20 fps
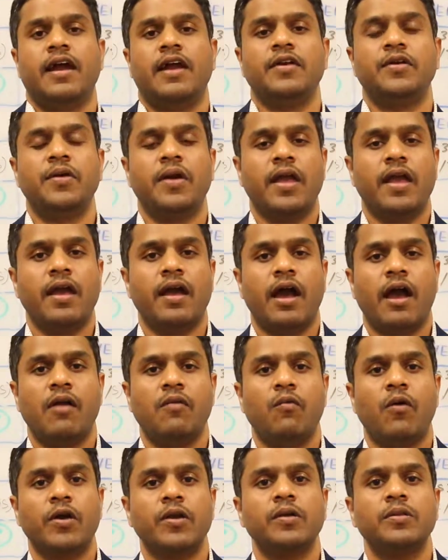and today
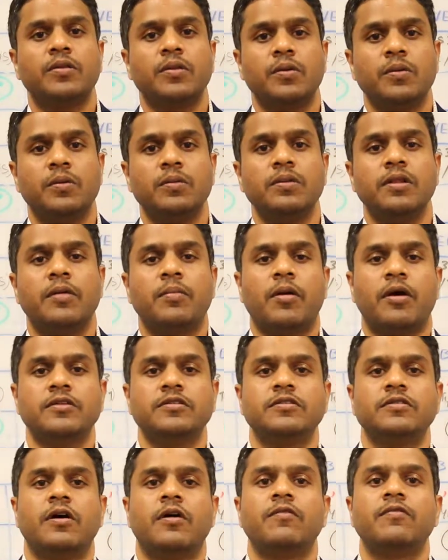I'll walk you through the
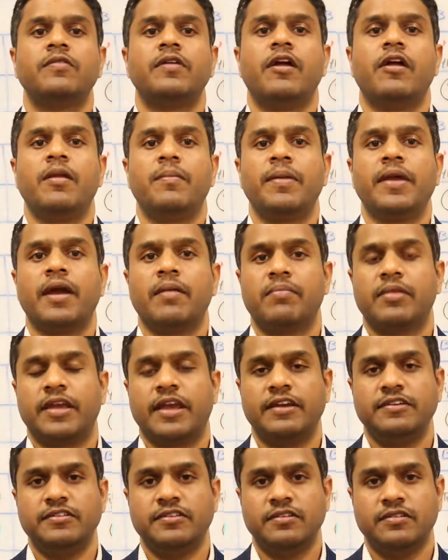process of developing
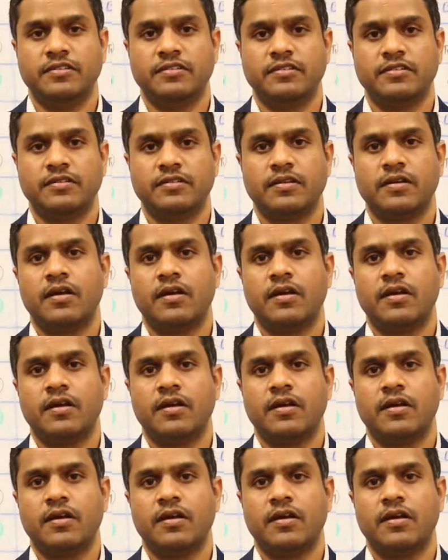applications.